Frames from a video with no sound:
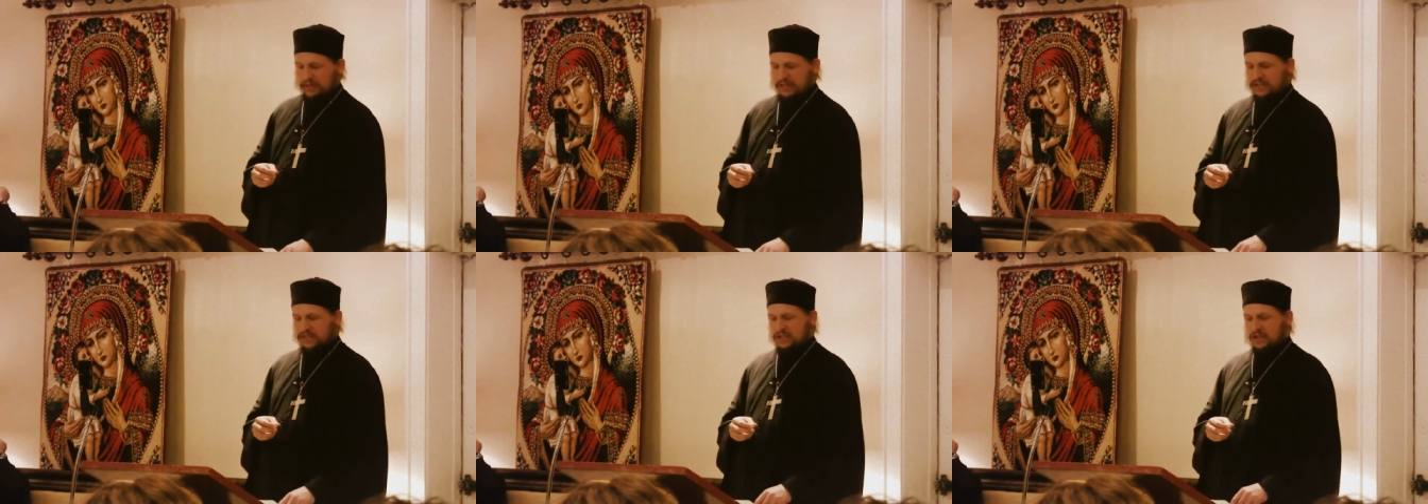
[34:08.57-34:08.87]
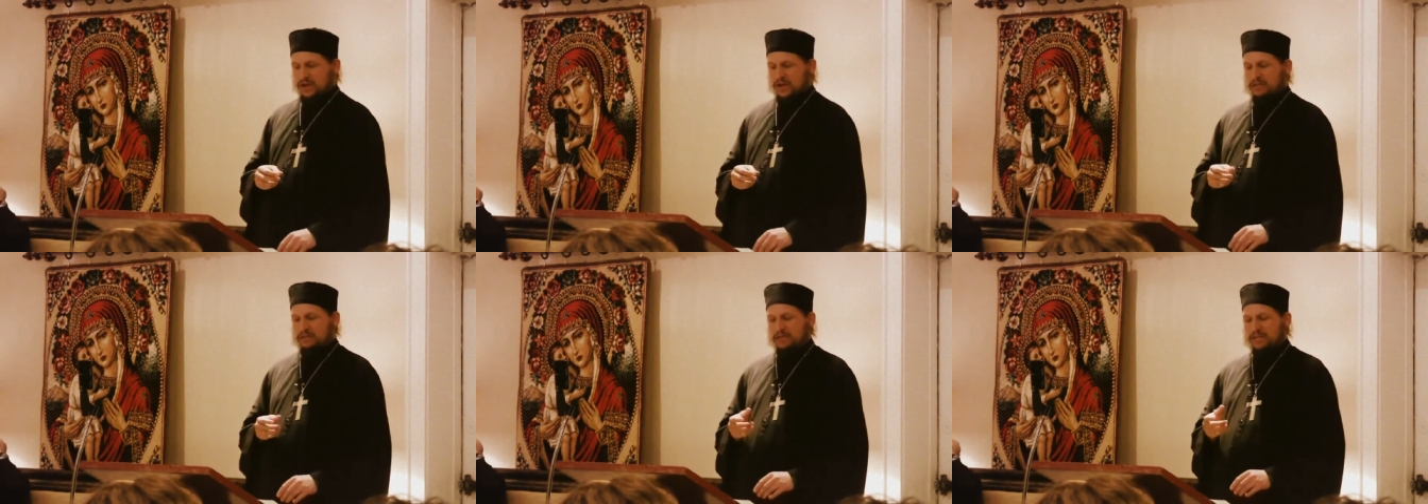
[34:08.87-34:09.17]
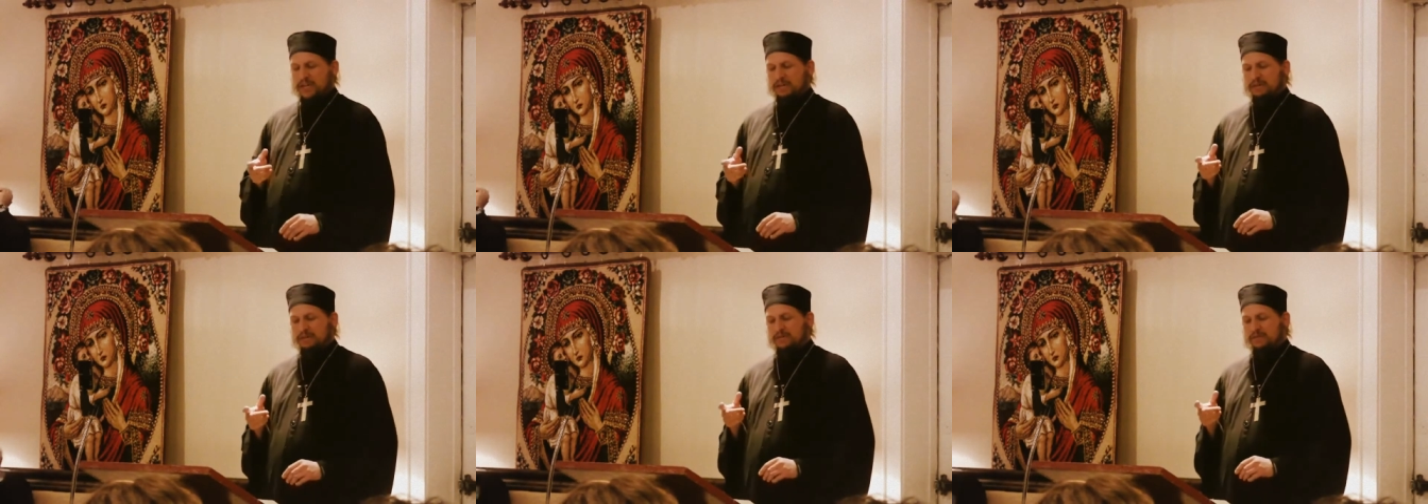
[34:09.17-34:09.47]
I saw him
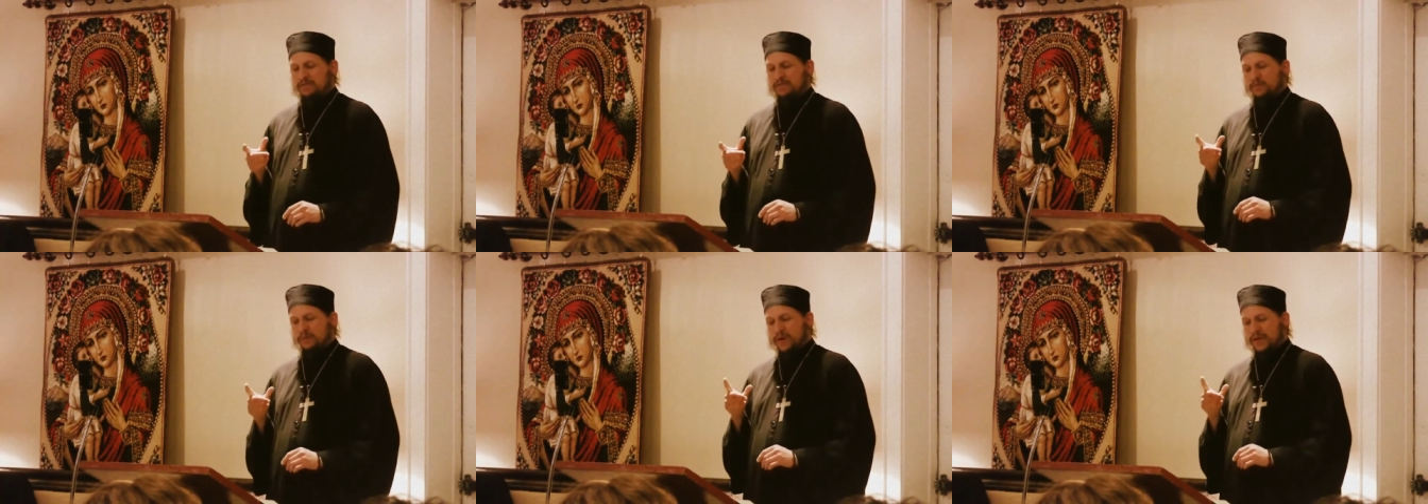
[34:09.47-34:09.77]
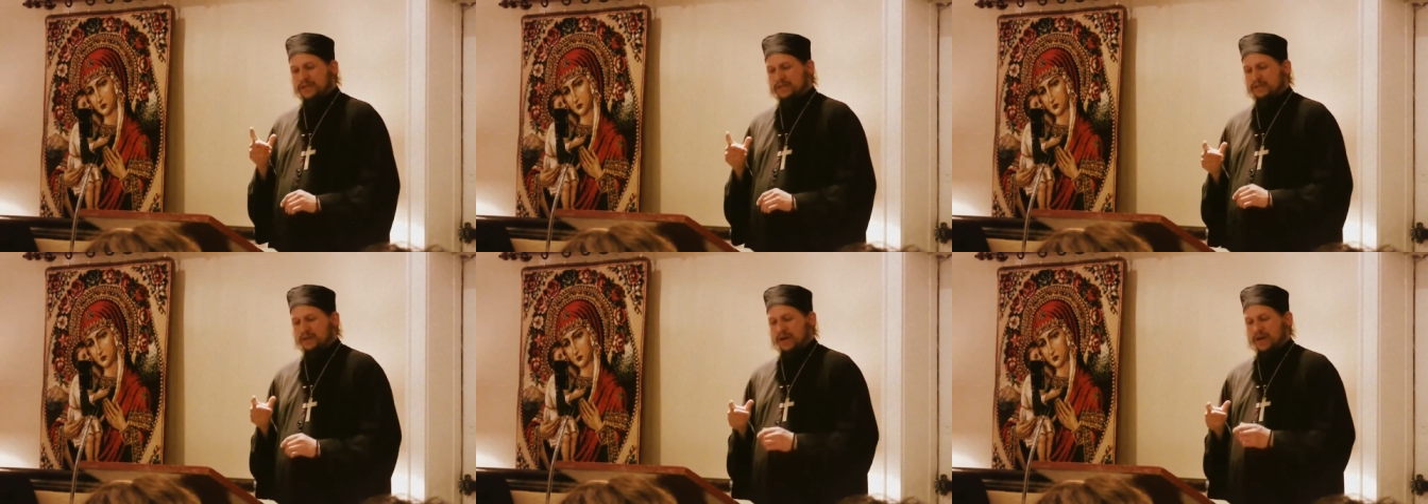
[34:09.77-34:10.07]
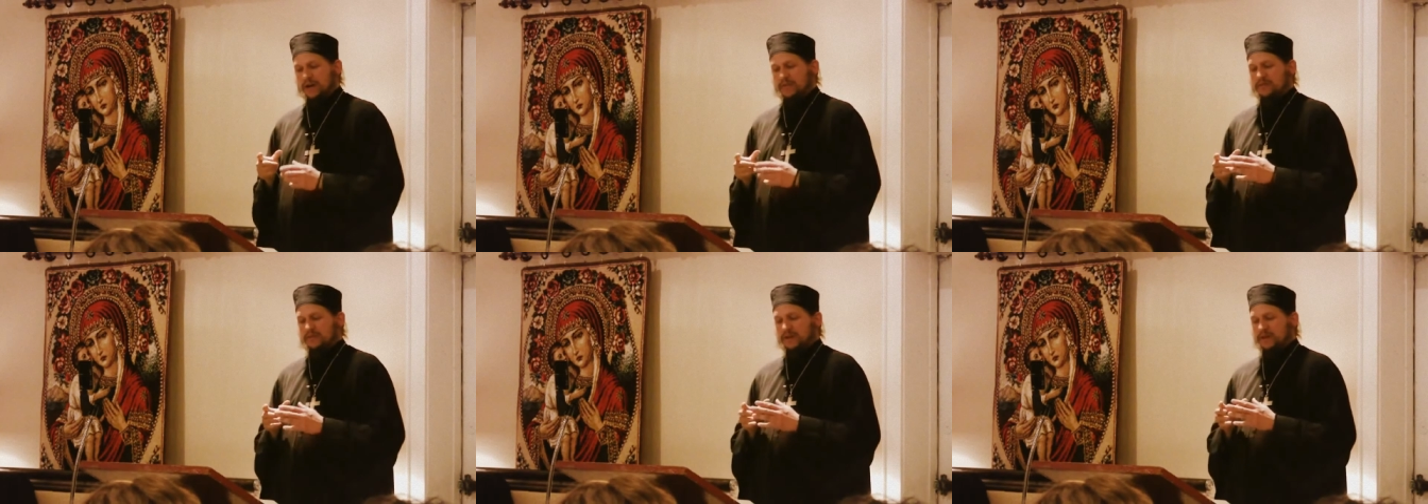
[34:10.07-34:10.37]
coming from ways
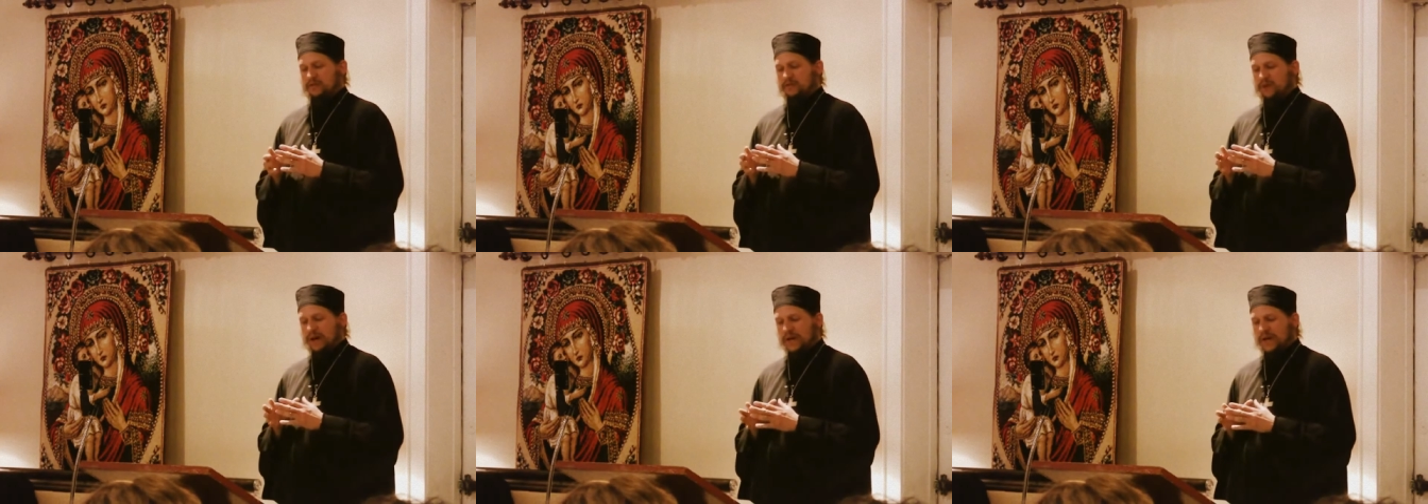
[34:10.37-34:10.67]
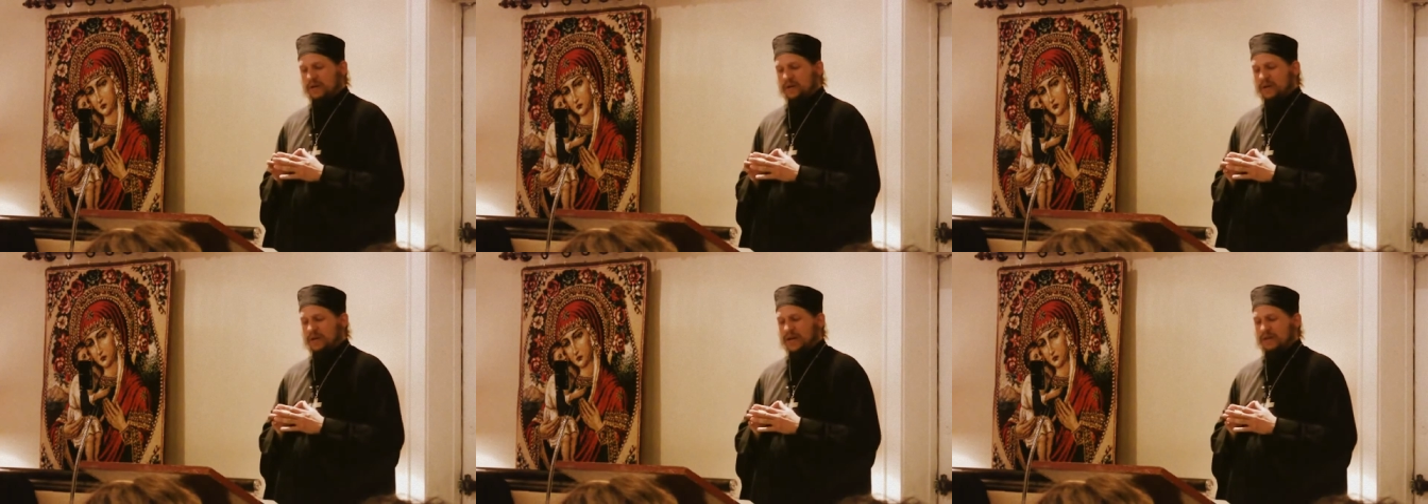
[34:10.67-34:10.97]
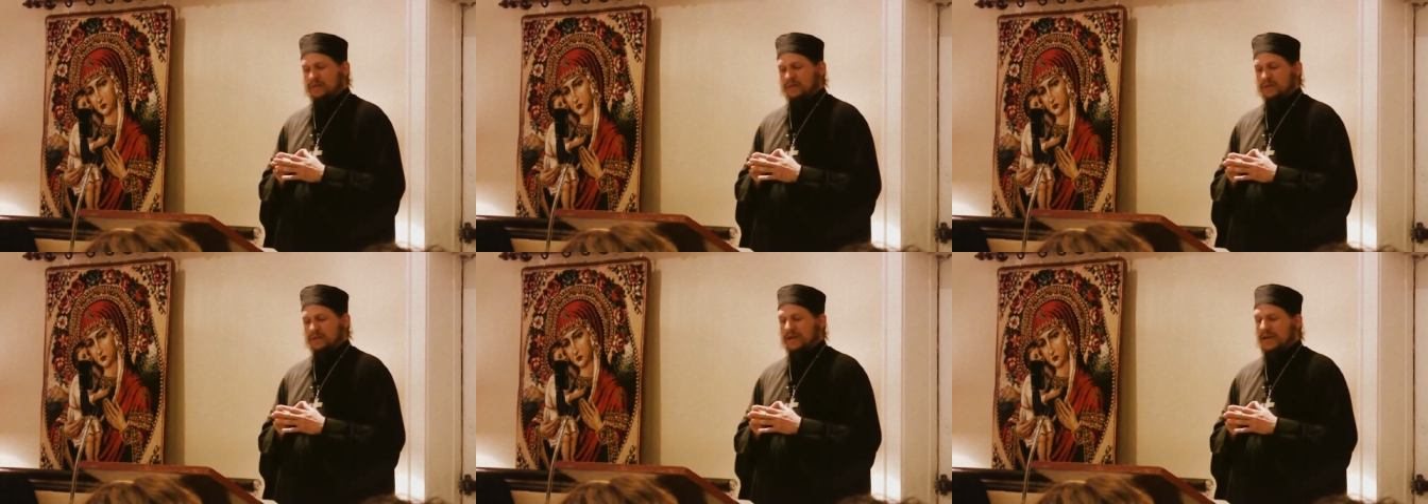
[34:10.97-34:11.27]
off, and right away I
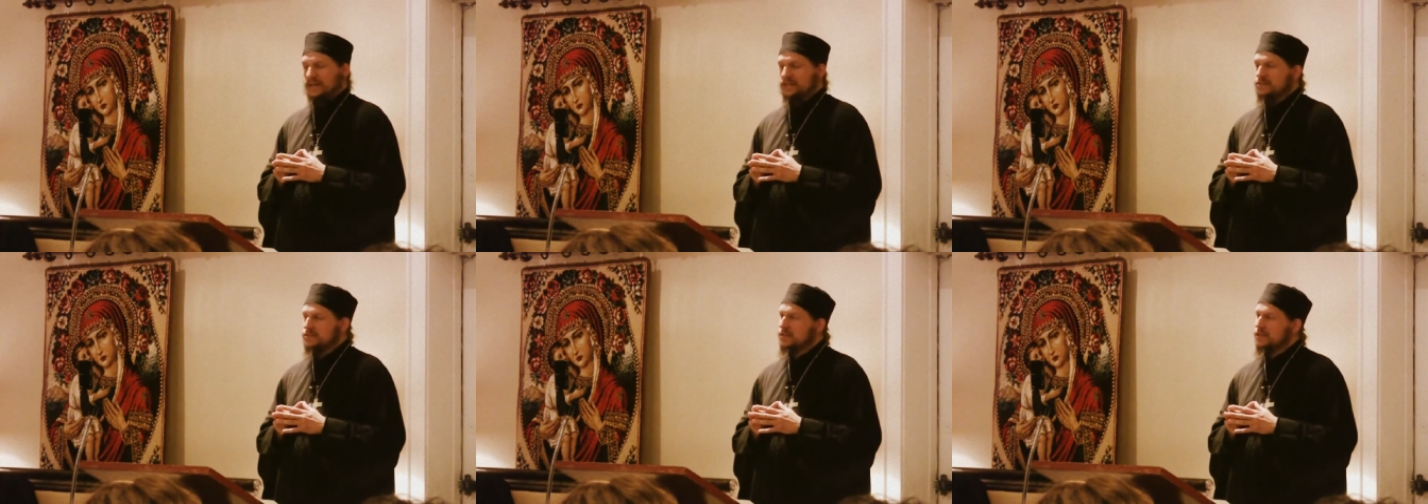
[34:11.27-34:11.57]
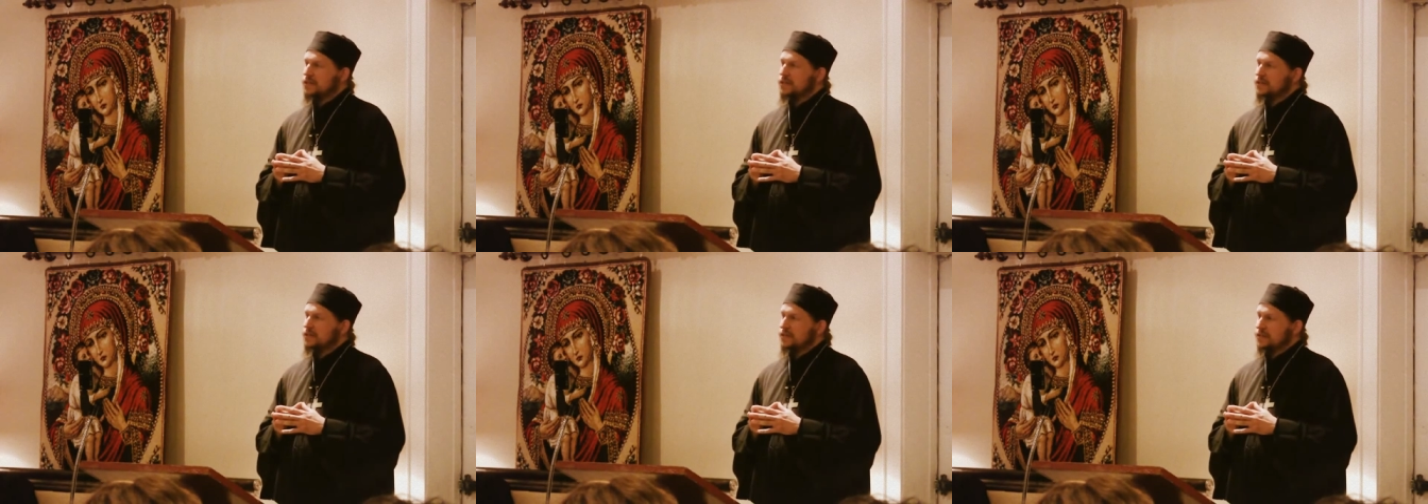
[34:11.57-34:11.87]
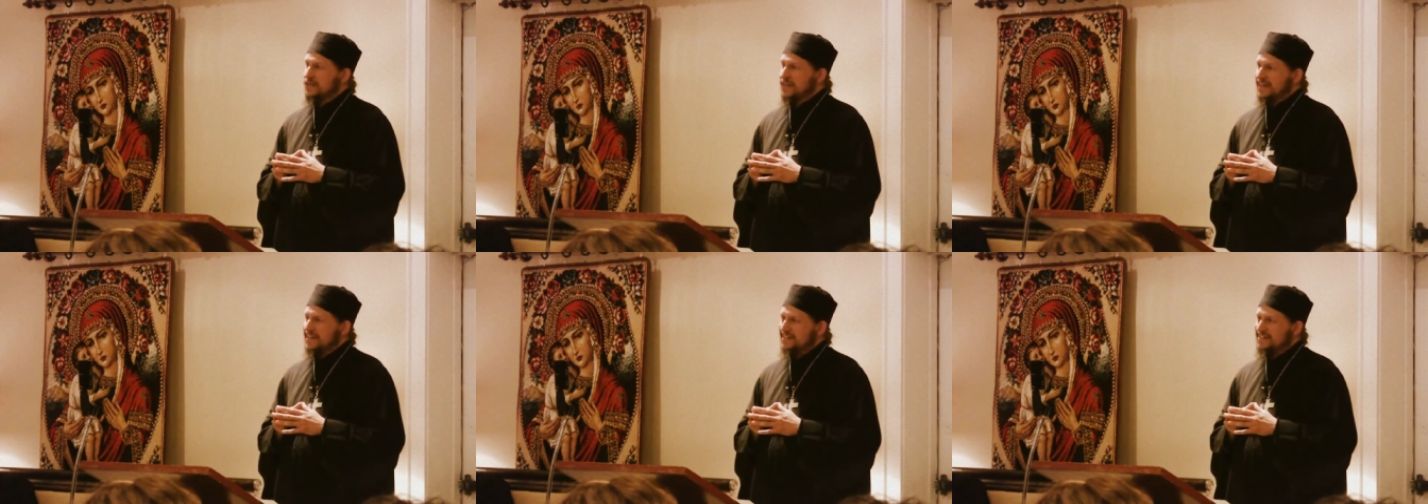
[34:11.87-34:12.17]
realized
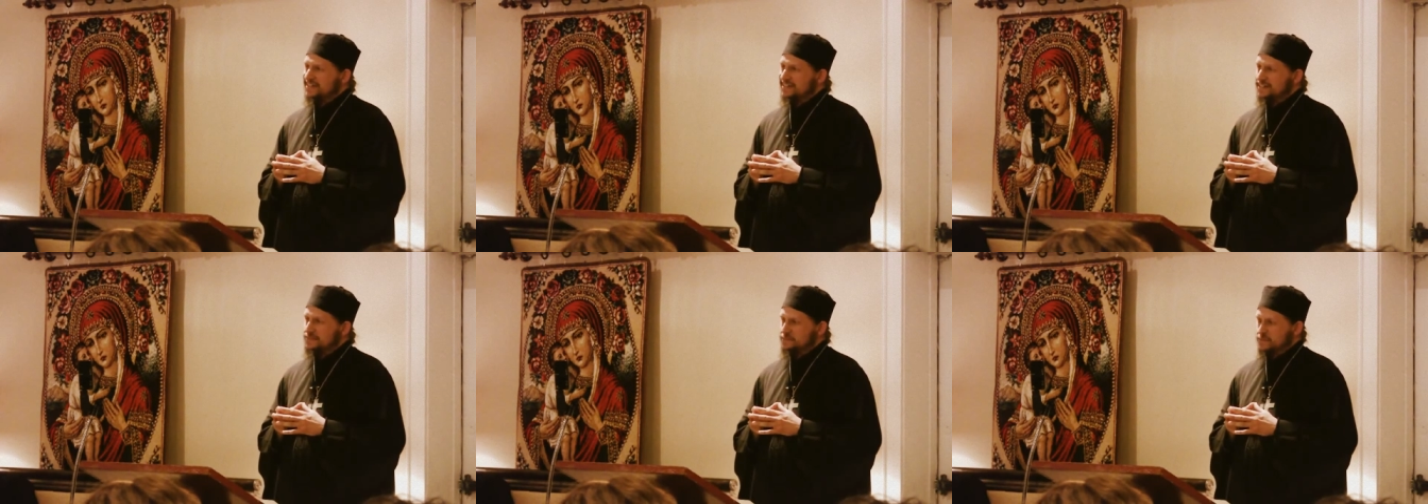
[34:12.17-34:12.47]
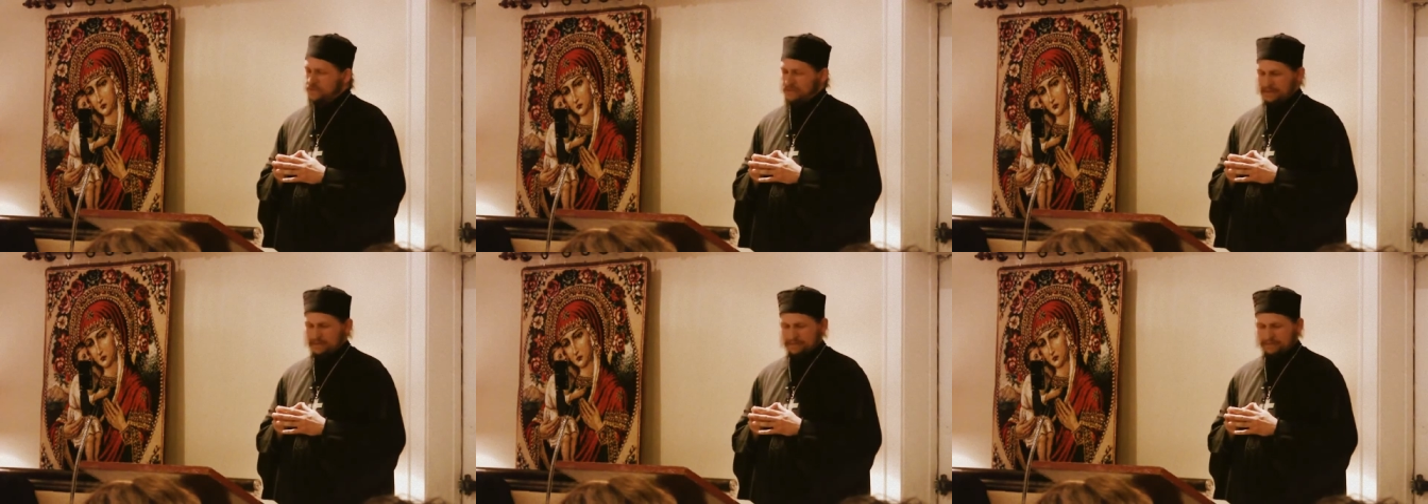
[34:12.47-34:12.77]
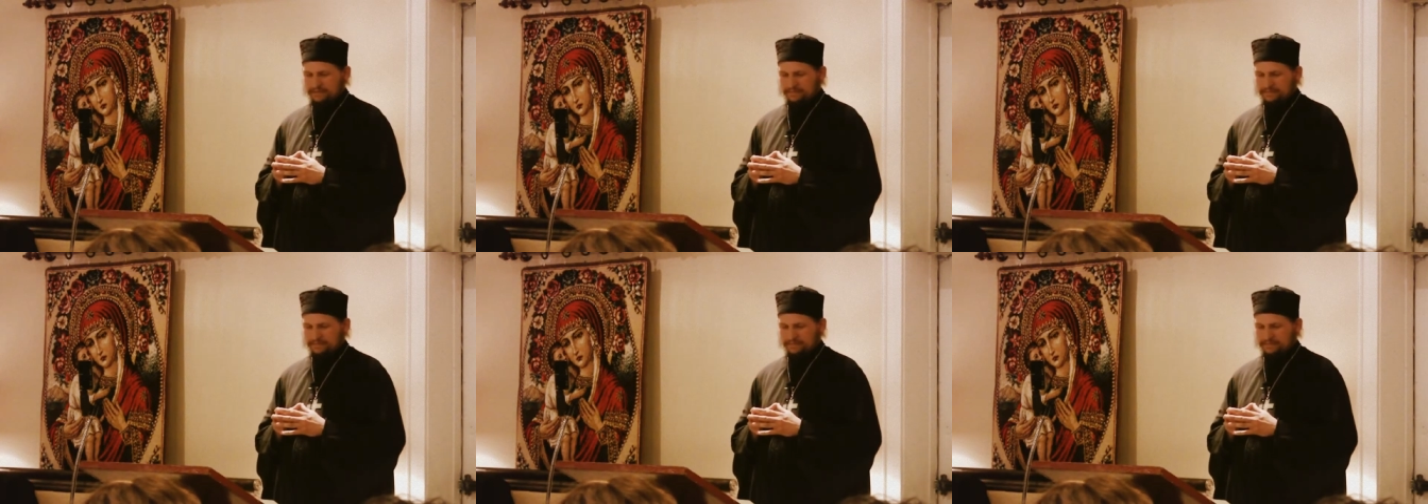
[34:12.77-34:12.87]
that he had a demon.